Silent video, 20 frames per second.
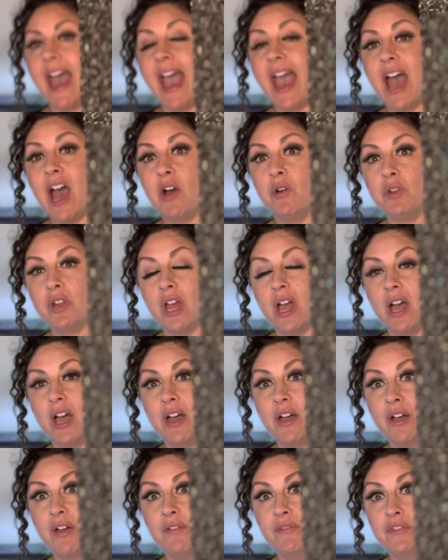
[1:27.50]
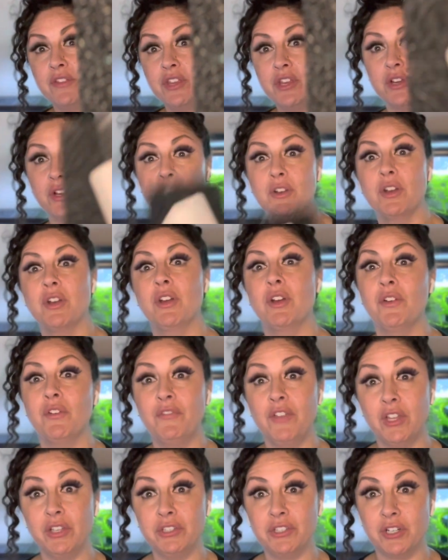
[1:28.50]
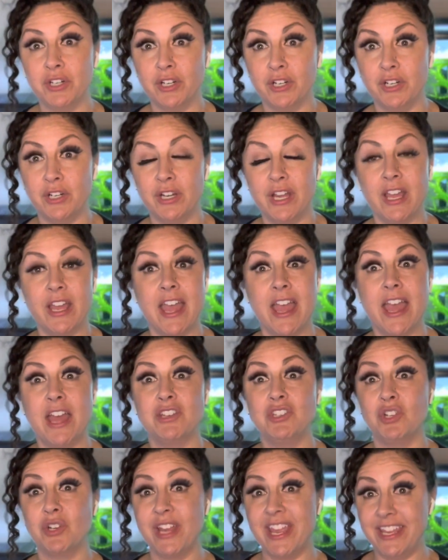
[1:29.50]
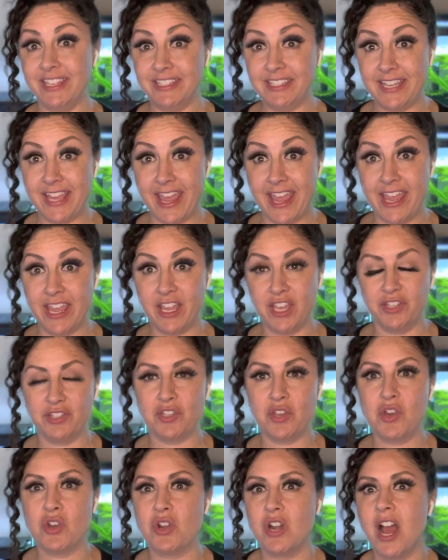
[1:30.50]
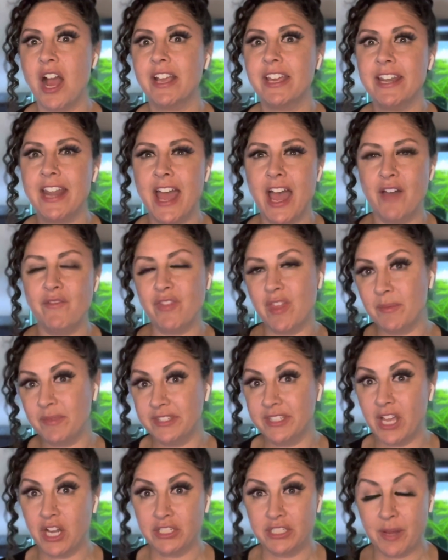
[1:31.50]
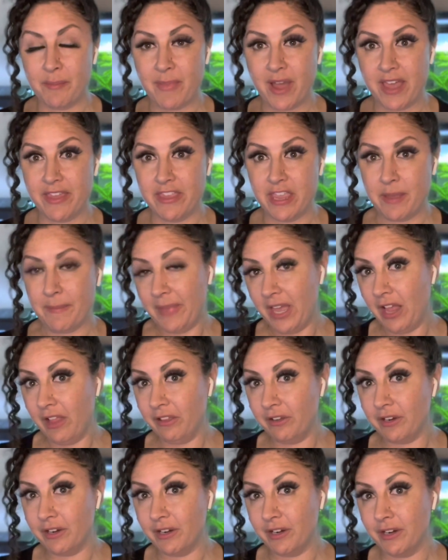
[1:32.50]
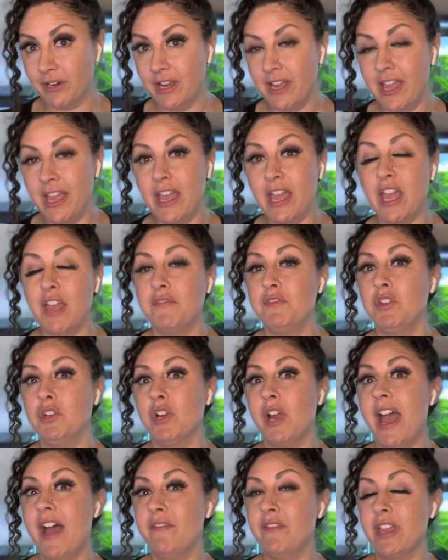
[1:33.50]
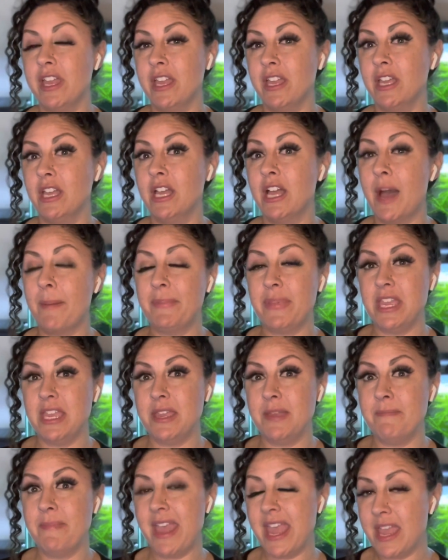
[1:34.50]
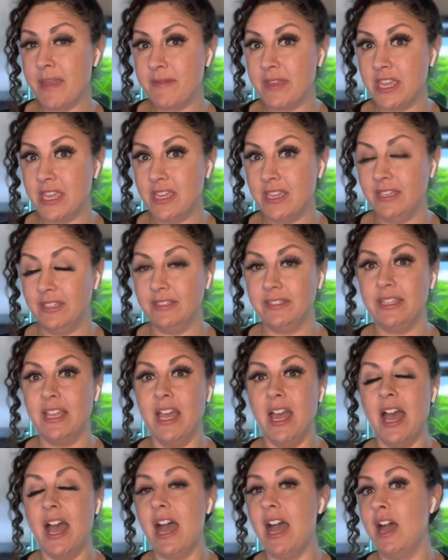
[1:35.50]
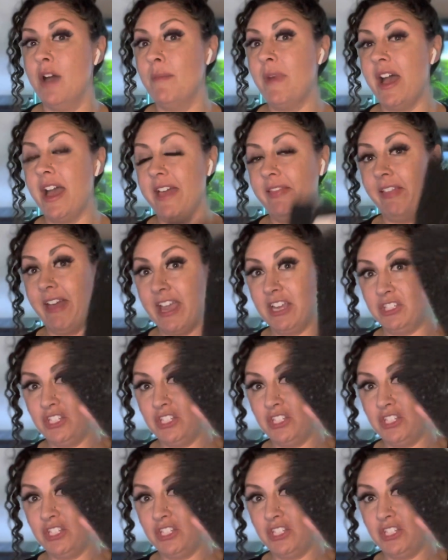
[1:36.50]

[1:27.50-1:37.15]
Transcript: out of your filter and your intake. So you're not going to have them sucked up by the impeller. If you're having guppy babies, I like